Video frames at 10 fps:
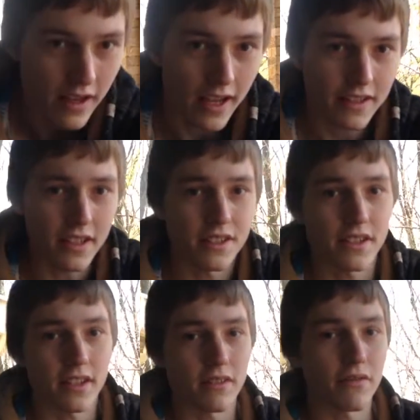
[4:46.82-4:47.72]
19
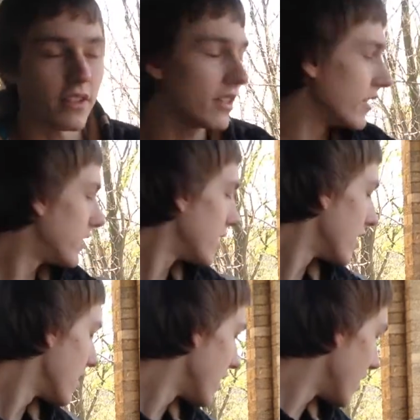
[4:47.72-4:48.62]
Seri V's.
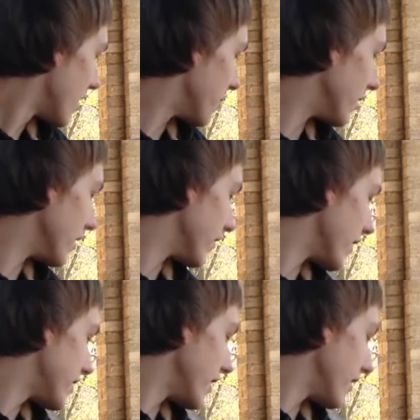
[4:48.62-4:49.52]
I believe
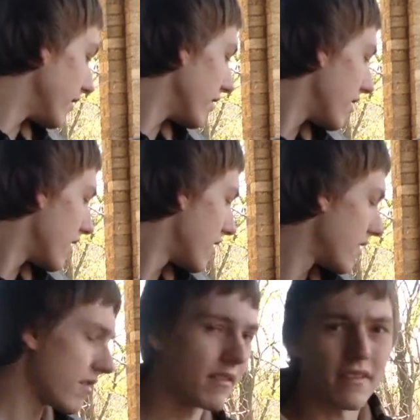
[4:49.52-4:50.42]
I said
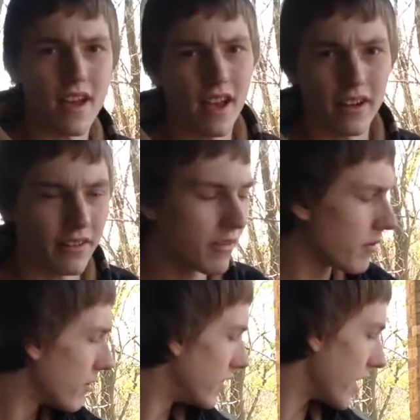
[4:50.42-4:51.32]
9
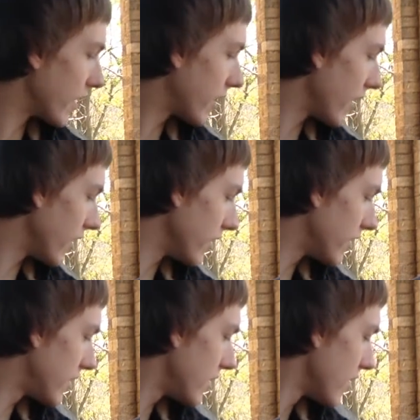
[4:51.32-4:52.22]
decades.